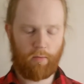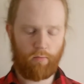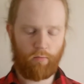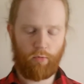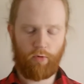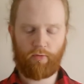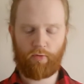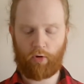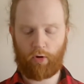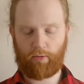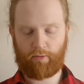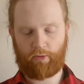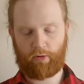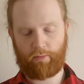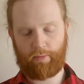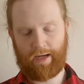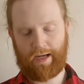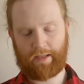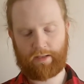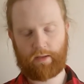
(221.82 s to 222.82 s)
Moving on
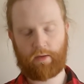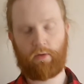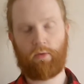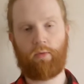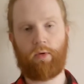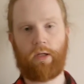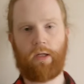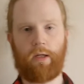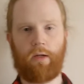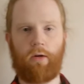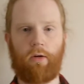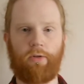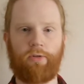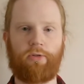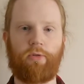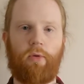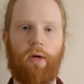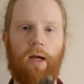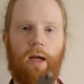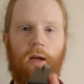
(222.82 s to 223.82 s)
from that, we
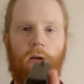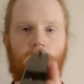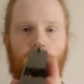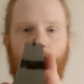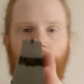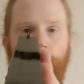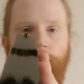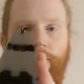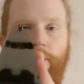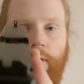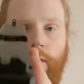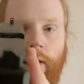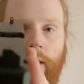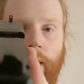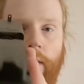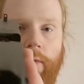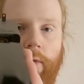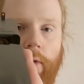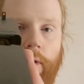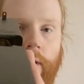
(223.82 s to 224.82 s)
also have, if you can
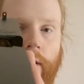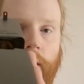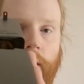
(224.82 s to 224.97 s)
have a look